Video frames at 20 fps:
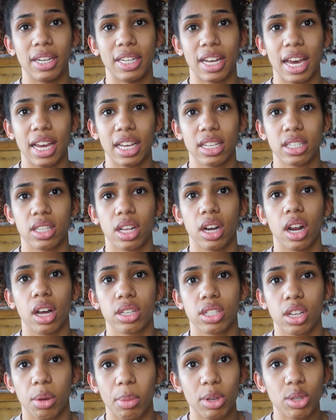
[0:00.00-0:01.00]
of days the
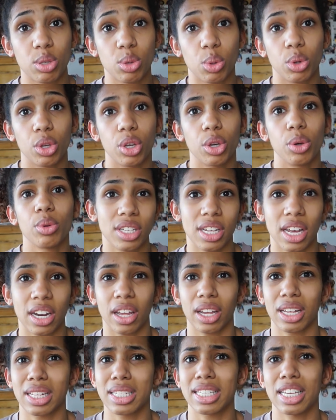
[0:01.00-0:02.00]
last time I saw you, and
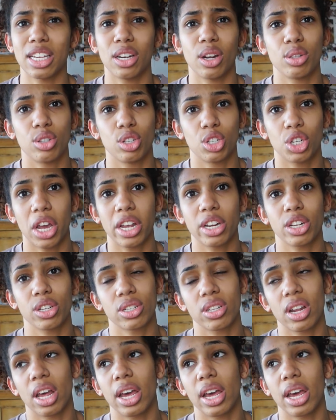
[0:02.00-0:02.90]
I can see loads of changes.